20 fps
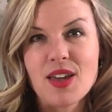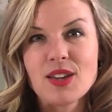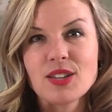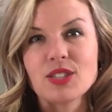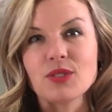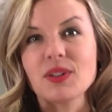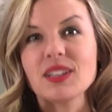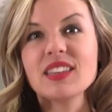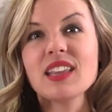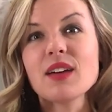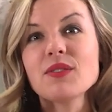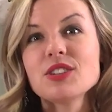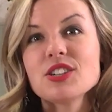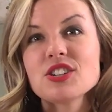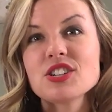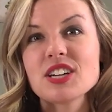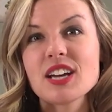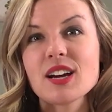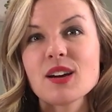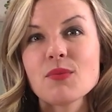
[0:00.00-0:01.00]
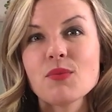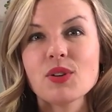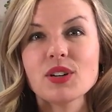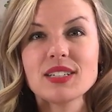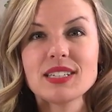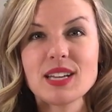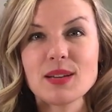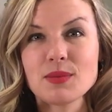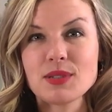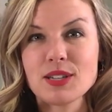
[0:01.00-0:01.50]
So we'd love to share more
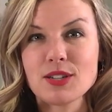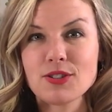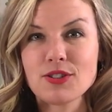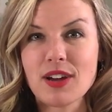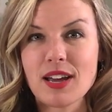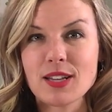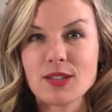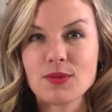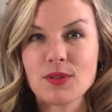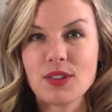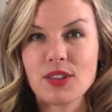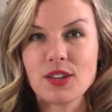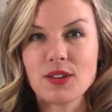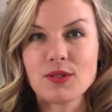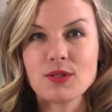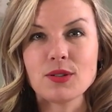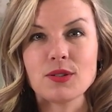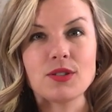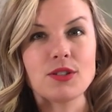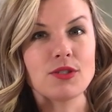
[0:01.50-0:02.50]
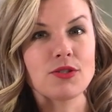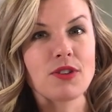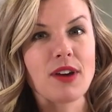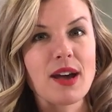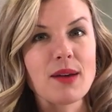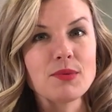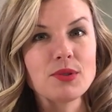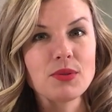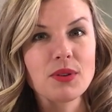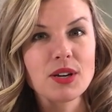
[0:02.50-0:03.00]
tips and trends with you, so
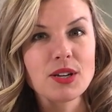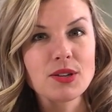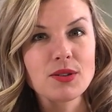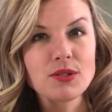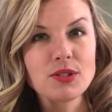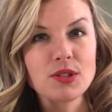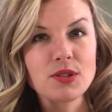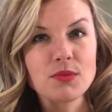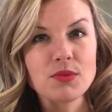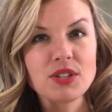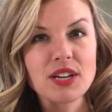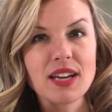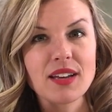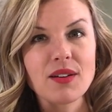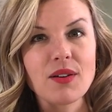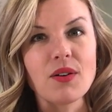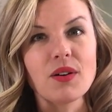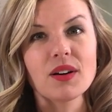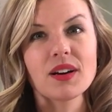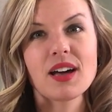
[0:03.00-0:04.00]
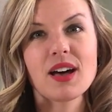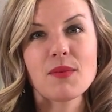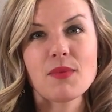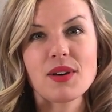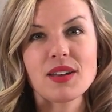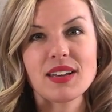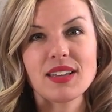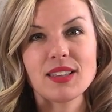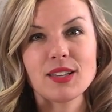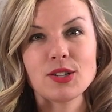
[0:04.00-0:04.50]
subscribe to our YouTube channel or come
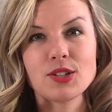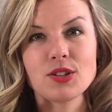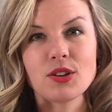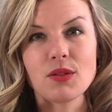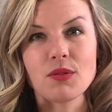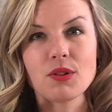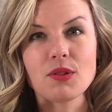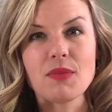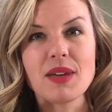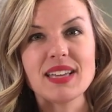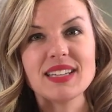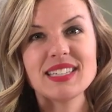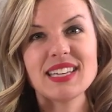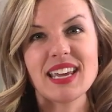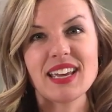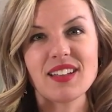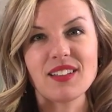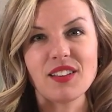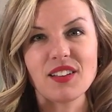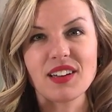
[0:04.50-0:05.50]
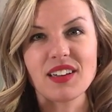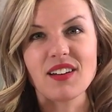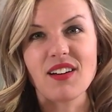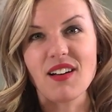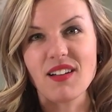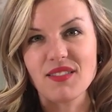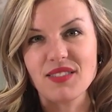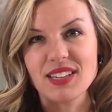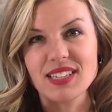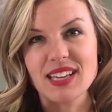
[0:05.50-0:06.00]
on in the showroom and take a look at
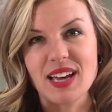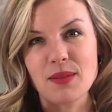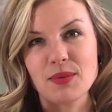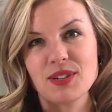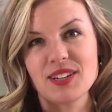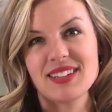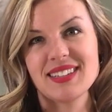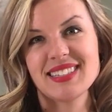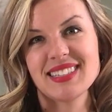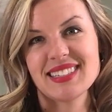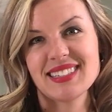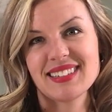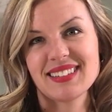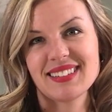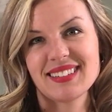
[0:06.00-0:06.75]
all of these options.